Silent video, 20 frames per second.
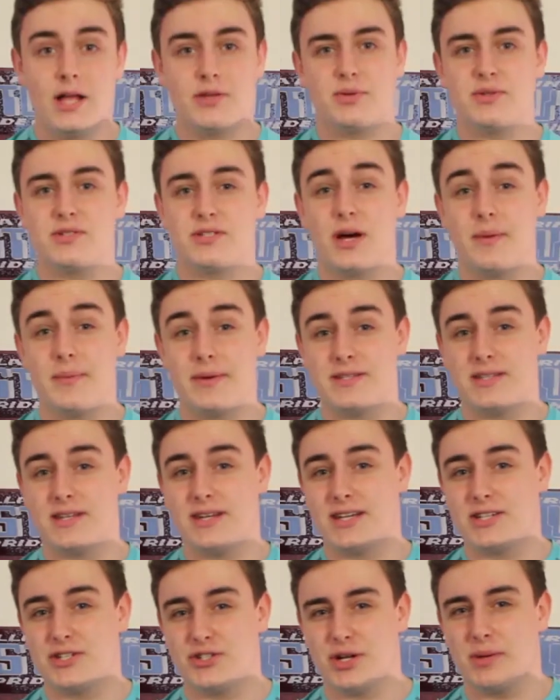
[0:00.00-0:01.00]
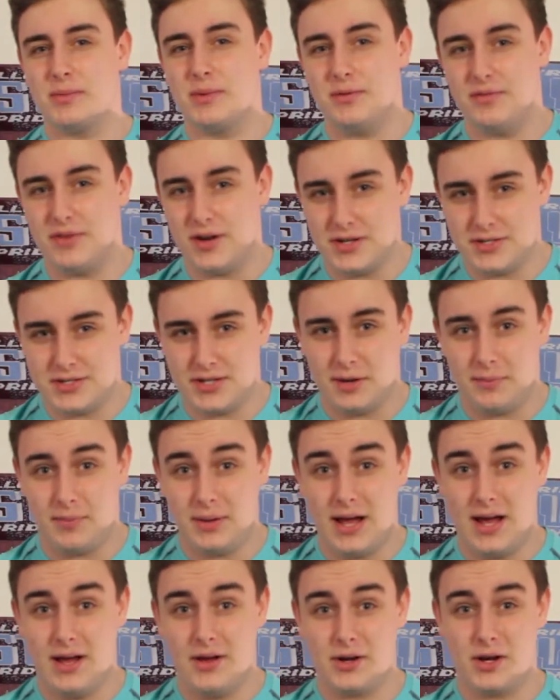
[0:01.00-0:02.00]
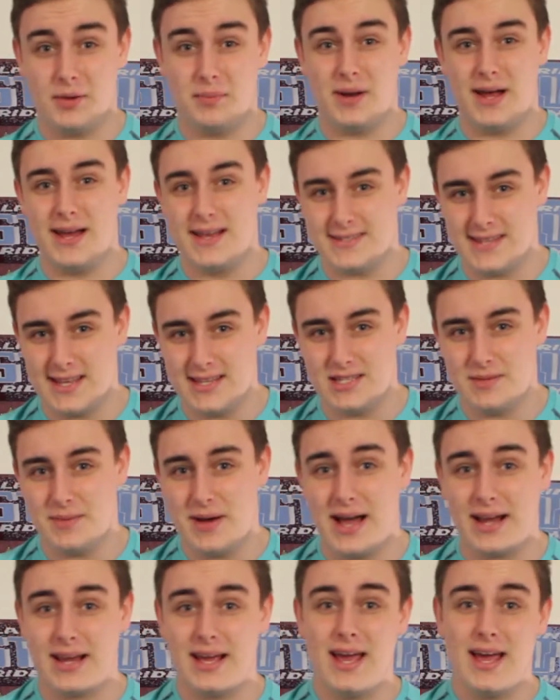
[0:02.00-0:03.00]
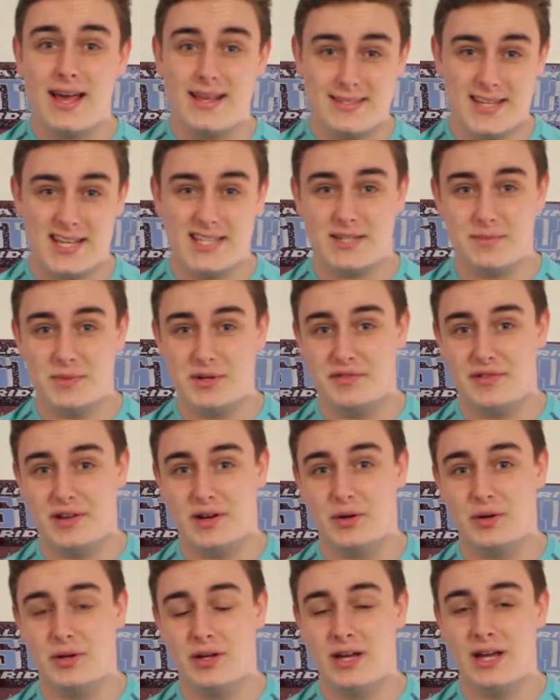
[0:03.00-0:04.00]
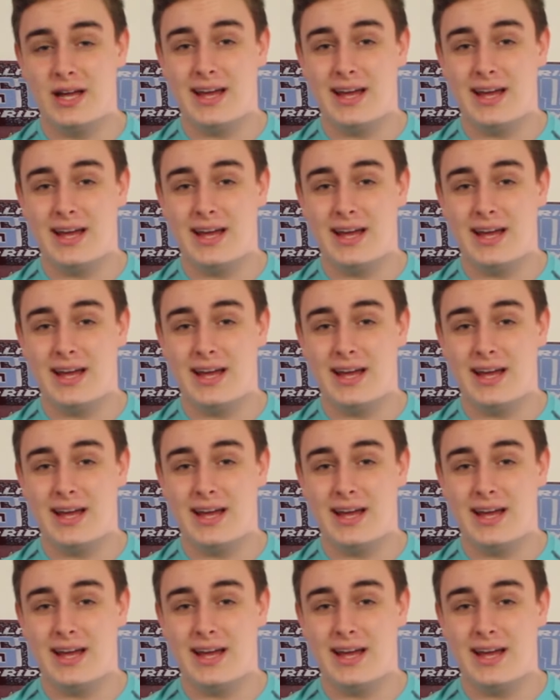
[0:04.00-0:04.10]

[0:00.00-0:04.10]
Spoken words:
Tuanzebe is an extremely versatile player who can play at centre-back, centre midfield,